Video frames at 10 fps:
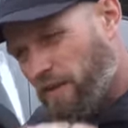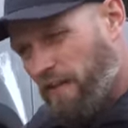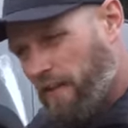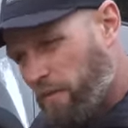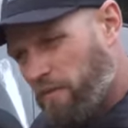
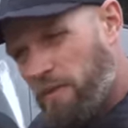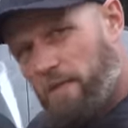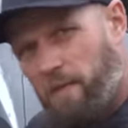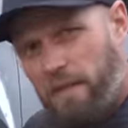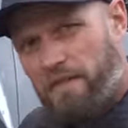down with a bit
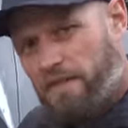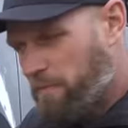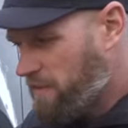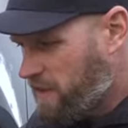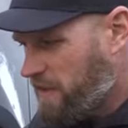of
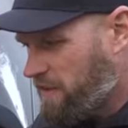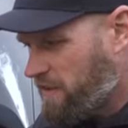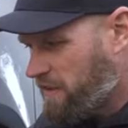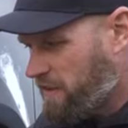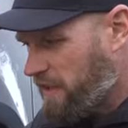momentum, geez, you,